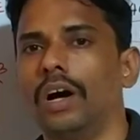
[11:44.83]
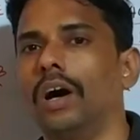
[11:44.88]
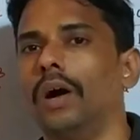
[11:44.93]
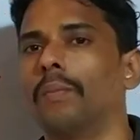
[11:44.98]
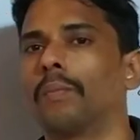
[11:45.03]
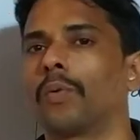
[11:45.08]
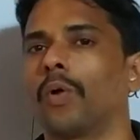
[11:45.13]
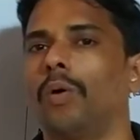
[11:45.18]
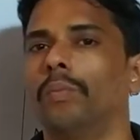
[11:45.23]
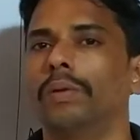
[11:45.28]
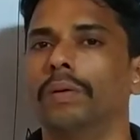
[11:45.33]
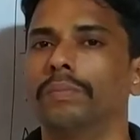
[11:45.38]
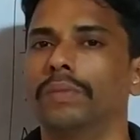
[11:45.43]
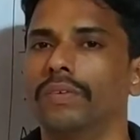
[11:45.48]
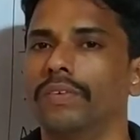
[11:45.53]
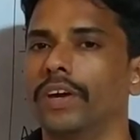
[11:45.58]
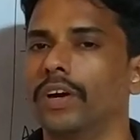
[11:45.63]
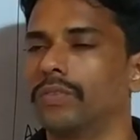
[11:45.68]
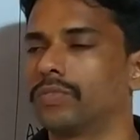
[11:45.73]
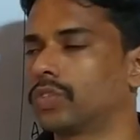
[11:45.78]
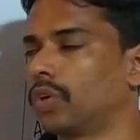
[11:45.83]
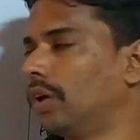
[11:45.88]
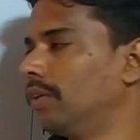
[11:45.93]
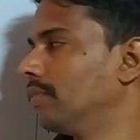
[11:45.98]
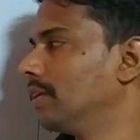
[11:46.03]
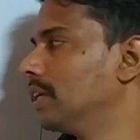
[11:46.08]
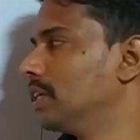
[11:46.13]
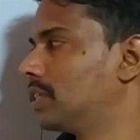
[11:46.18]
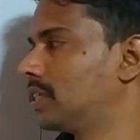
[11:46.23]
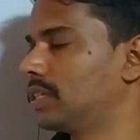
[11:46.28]
uh, problem the way of
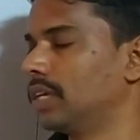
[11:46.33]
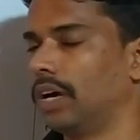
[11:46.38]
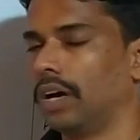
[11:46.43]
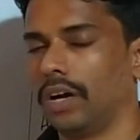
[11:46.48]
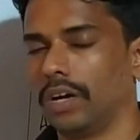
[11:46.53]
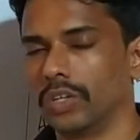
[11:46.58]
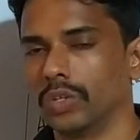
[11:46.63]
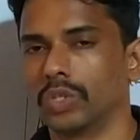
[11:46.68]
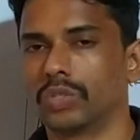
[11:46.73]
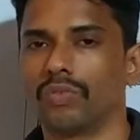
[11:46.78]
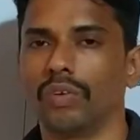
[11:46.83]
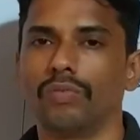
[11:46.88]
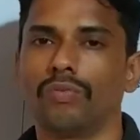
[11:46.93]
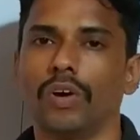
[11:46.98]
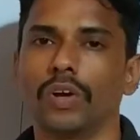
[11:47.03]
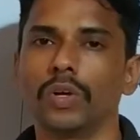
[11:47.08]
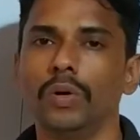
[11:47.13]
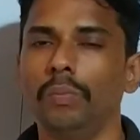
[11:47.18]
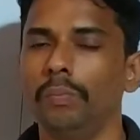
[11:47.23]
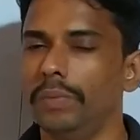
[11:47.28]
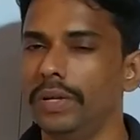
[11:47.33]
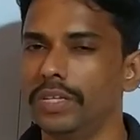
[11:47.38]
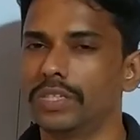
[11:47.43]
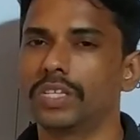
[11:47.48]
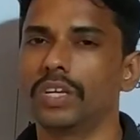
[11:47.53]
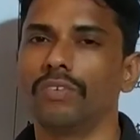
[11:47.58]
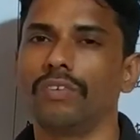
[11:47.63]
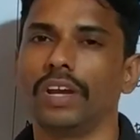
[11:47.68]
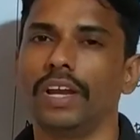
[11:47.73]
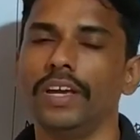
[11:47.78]
solving is uh, useful for you please
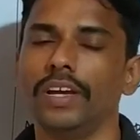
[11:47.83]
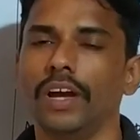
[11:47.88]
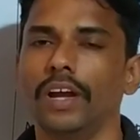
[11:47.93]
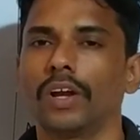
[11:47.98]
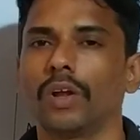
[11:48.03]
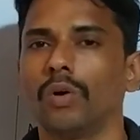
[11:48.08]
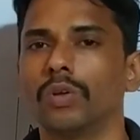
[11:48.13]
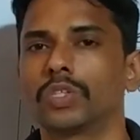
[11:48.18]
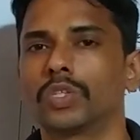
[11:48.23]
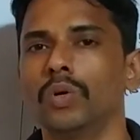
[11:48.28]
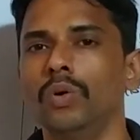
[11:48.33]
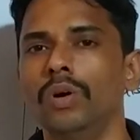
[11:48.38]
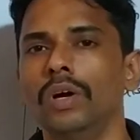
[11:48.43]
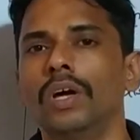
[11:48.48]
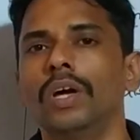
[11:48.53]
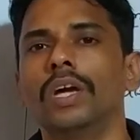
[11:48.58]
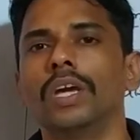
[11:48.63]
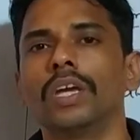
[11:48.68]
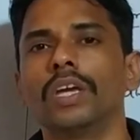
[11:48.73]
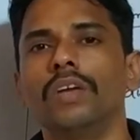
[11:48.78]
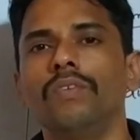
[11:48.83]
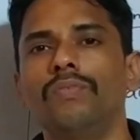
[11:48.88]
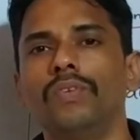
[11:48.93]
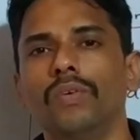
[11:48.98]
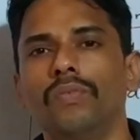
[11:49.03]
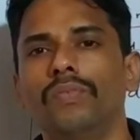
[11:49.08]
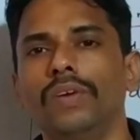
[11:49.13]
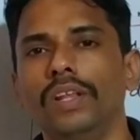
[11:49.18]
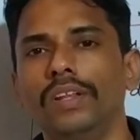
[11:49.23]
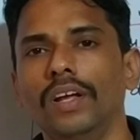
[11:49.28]
give a like and also if
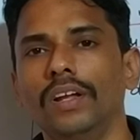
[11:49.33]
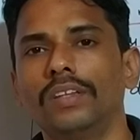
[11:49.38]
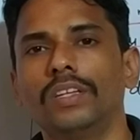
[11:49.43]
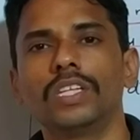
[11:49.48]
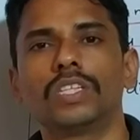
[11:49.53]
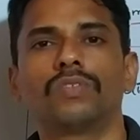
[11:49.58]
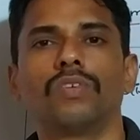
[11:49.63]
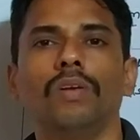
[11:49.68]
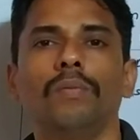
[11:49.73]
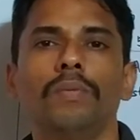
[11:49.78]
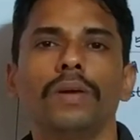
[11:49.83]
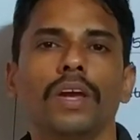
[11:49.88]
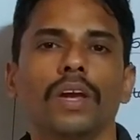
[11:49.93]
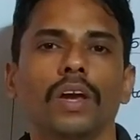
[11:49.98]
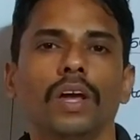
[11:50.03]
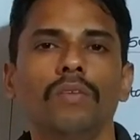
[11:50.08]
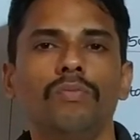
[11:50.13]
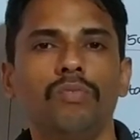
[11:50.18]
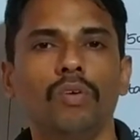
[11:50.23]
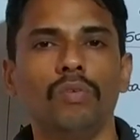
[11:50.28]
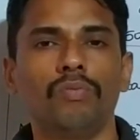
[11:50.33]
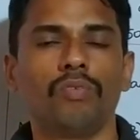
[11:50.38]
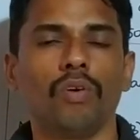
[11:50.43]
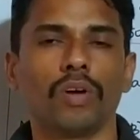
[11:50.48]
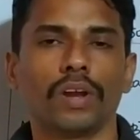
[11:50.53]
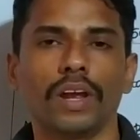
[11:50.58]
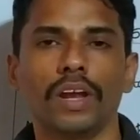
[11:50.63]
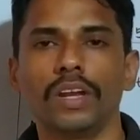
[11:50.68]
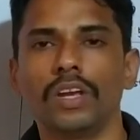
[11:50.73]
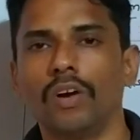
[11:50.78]
you feel that this will be helpful
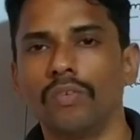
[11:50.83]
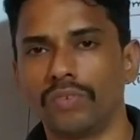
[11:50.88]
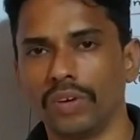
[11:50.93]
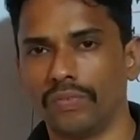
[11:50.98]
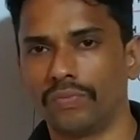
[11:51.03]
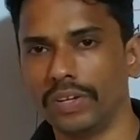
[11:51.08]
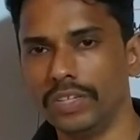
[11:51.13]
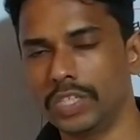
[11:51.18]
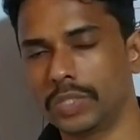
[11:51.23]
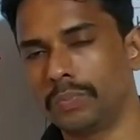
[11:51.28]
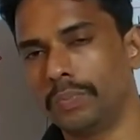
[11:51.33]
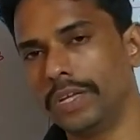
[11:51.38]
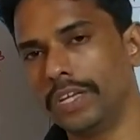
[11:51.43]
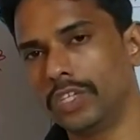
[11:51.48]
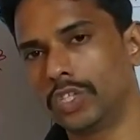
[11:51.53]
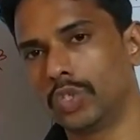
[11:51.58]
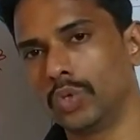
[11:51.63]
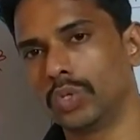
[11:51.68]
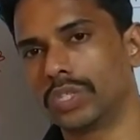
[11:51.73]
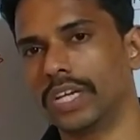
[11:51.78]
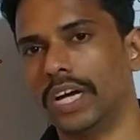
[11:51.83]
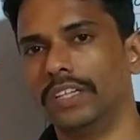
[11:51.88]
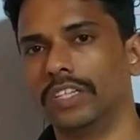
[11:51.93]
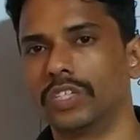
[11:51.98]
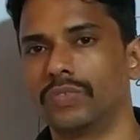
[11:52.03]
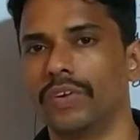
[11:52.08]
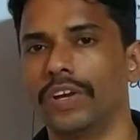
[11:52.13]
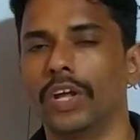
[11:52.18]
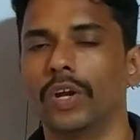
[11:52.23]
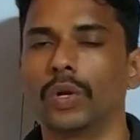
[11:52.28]
for any of your friends please do share
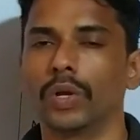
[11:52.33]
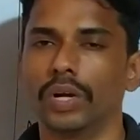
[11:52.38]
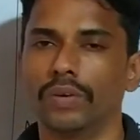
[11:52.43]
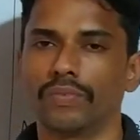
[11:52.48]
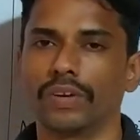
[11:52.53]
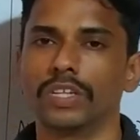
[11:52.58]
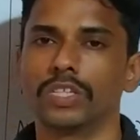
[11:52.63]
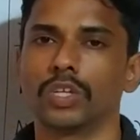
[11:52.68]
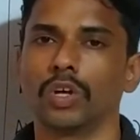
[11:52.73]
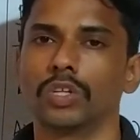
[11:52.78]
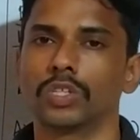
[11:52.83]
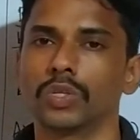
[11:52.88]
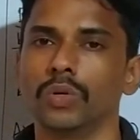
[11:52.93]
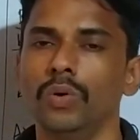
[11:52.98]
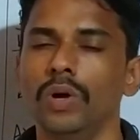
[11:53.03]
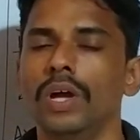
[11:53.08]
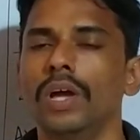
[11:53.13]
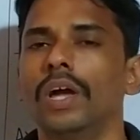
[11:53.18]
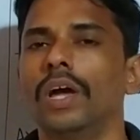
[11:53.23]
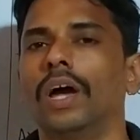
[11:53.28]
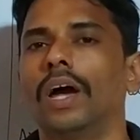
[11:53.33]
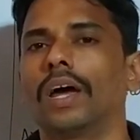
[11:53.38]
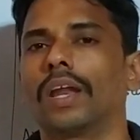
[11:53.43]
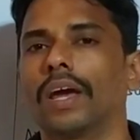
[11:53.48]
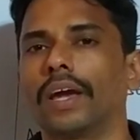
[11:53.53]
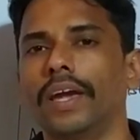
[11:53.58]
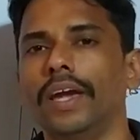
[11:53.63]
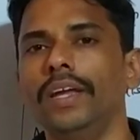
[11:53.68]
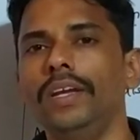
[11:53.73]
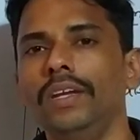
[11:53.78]
this video to your friends also and
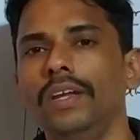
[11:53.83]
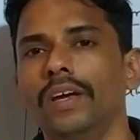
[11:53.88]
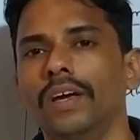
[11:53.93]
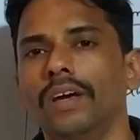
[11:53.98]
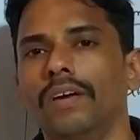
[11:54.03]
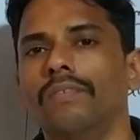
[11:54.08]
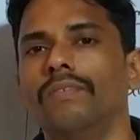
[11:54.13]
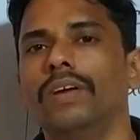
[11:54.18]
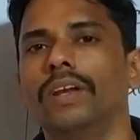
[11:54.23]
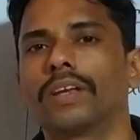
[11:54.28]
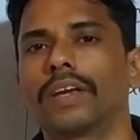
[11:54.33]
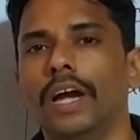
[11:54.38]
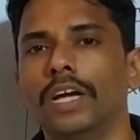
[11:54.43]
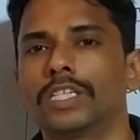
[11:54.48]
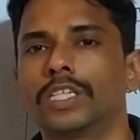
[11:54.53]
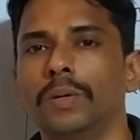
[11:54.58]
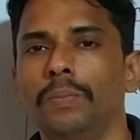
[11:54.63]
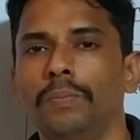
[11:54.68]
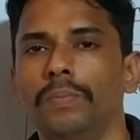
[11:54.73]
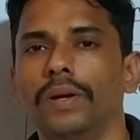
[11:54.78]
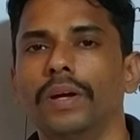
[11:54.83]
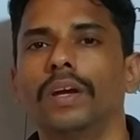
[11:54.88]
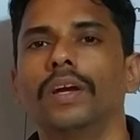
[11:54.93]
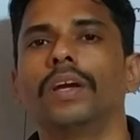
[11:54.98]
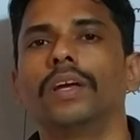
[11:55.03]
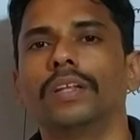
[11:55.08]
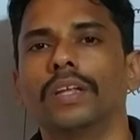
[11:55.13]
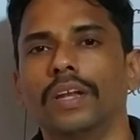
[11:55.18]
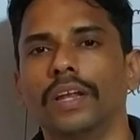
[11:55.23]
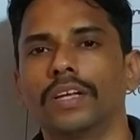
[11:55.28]
again we'll catch up
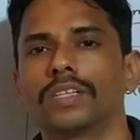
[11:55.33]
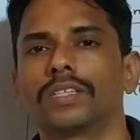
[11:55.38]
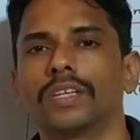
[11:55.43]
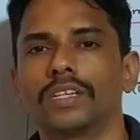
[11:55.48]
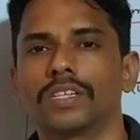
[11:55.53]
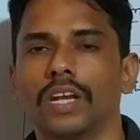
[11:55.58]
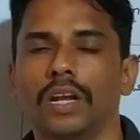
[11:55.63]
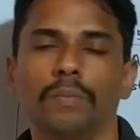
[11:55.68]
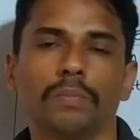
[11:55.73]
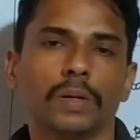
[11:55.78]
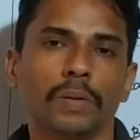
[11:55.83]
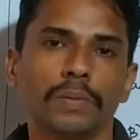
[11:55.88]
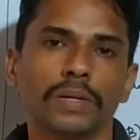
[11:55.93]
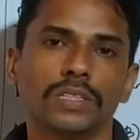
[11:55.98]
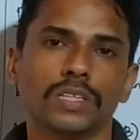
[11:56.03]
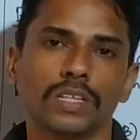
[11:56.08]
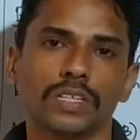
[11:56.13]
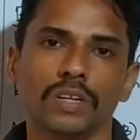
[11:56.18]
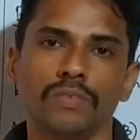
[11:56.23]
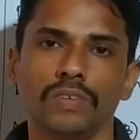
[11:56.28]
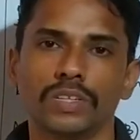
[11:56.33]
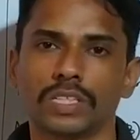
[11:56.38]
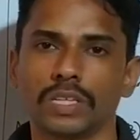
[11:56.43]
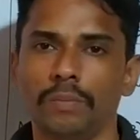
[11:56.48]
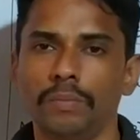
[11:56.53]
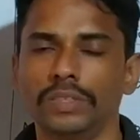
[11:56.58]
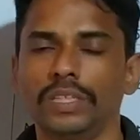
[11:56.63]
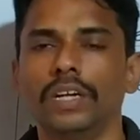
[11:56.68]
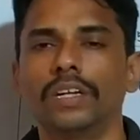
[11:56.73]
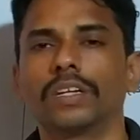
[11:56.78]
in the next session, upcoming session with
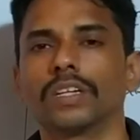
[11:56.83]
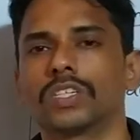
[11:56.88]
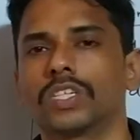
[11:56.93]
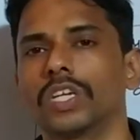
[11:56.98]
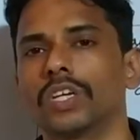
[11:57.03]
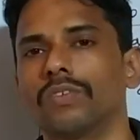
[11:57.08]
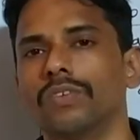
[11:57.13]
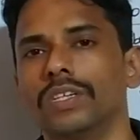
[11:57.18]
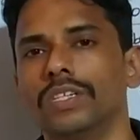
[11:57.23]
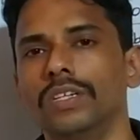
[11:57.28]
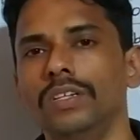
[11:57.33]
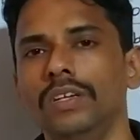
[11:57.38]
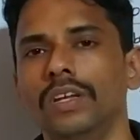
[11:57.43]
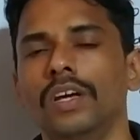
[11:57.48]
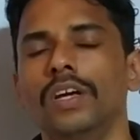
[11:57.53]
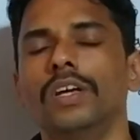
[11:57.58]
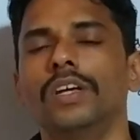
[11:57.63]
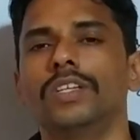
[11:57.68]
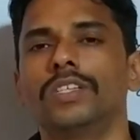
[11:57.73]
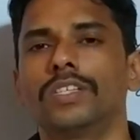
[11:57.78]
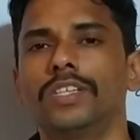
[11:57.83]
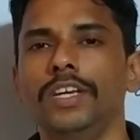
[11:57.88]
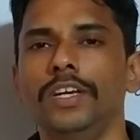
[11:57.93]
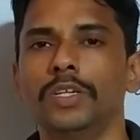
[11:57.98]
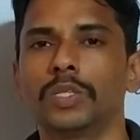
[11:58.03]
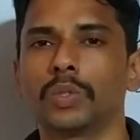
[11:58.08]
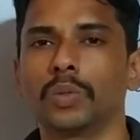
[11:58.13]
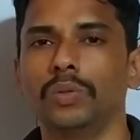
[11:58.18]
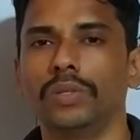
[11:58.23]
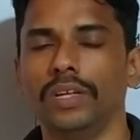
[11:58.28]
some other interesting question. See
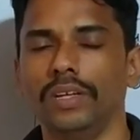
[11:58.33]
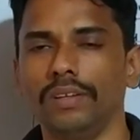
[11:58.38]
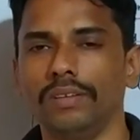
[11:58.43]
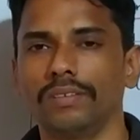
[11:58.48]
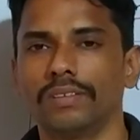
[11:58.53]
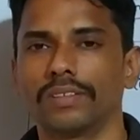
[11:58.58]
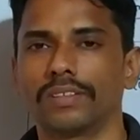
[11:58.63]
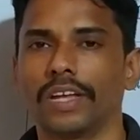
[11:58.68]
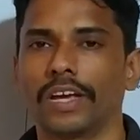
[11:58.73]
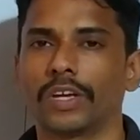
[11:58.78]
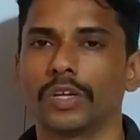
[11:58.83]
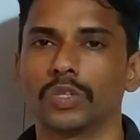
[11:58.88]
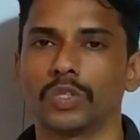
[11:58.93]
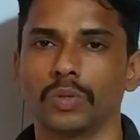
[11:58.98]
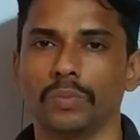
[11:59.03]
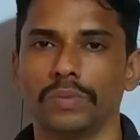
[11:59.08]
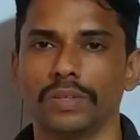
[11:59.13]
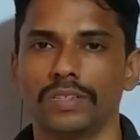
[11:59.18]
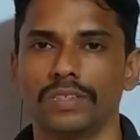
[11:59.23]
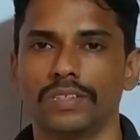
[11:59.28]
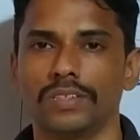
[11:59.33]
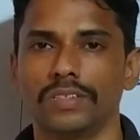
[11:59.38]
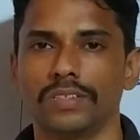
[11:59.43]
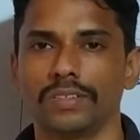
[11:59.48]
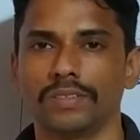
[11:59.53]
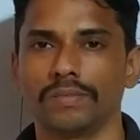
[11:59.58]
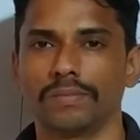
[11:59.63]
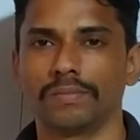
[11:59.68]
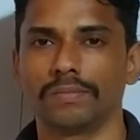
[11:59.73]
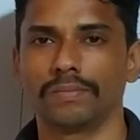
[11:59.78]
you soon there. Thank you so
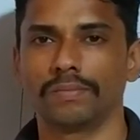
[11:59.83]
much.